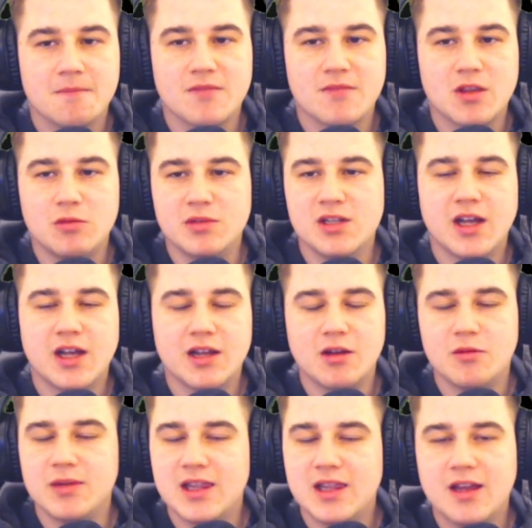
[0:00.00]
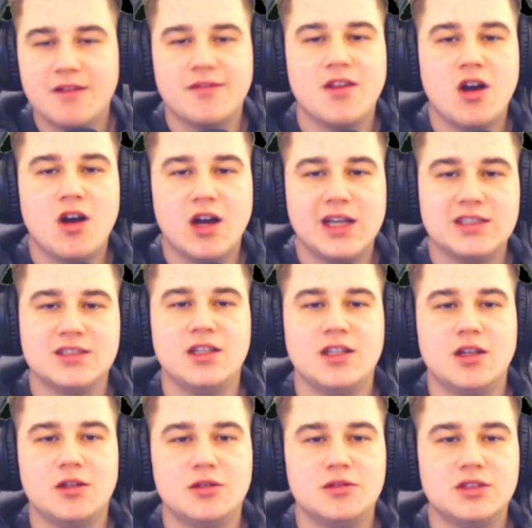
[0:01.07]
We love the highs and
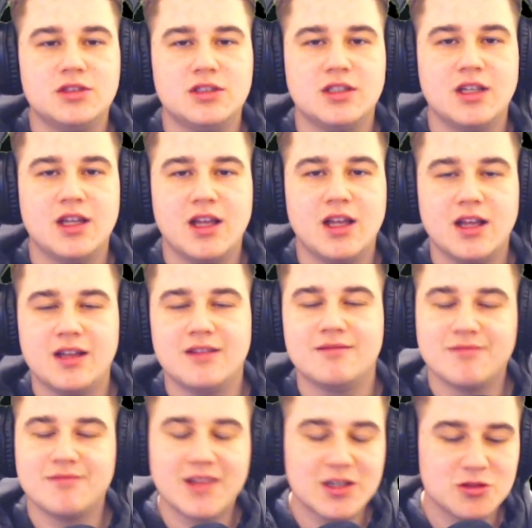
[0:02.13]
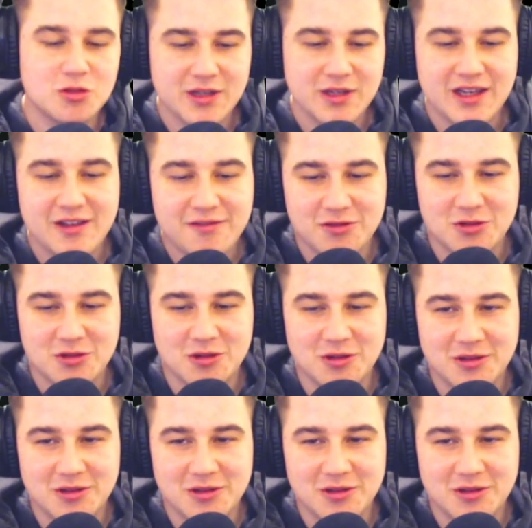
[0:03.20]
lows. That's what we live for,